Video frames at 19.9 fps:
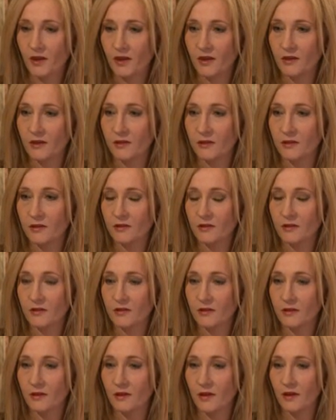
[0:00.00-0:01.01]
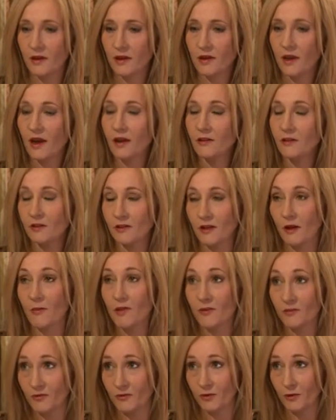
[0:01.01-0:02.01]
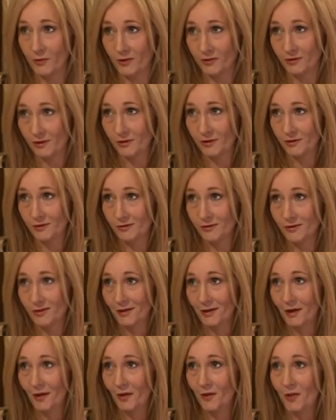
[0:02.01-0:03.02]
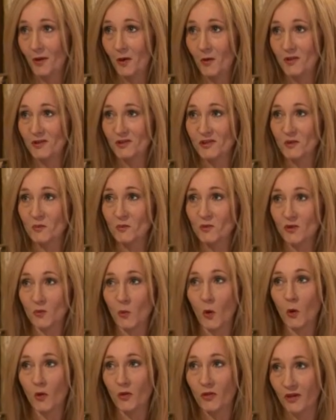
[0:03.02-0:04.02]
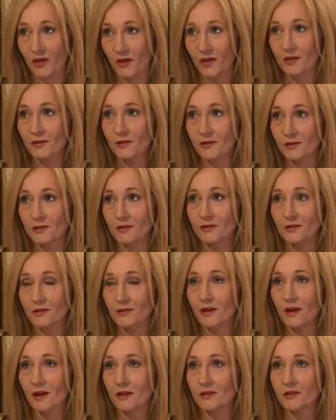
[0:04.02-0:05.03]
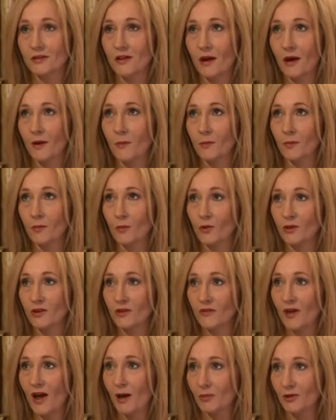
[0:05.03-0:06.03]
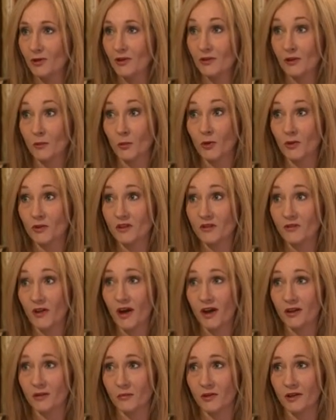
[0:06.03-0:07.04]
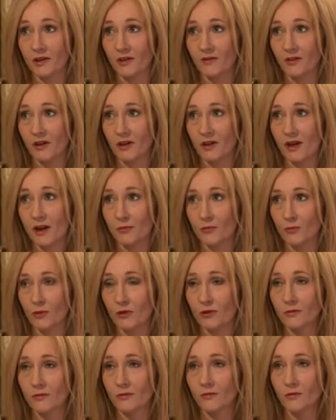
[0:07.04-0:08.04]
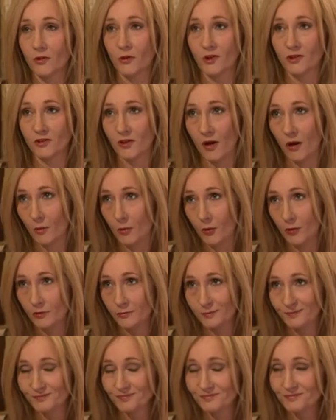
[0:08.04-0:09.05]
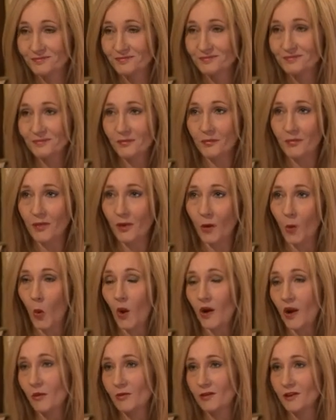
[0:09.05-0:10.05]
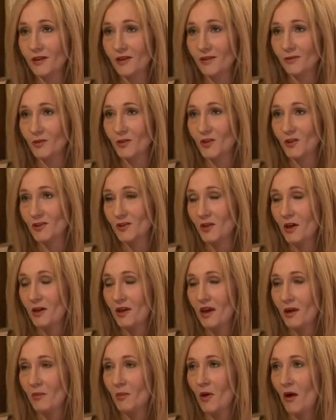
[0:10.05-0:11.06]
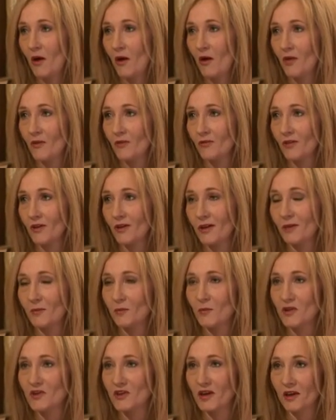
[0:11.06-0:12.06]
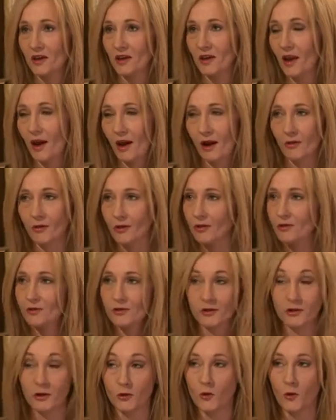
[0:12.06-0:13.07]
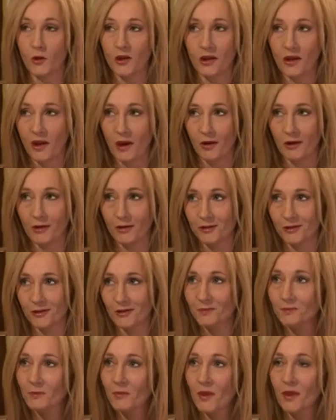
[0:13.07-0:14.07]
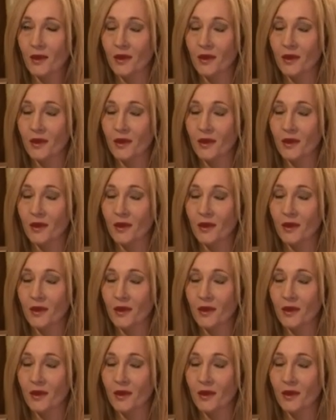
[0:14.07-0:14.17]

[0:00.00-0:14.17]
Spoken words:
It had some influence. There are some small things that wouldn't have happened in the books if I hadn't been living in Edinburgh. For example, when I was looking for the surname of a particularly arrogant and annoying character,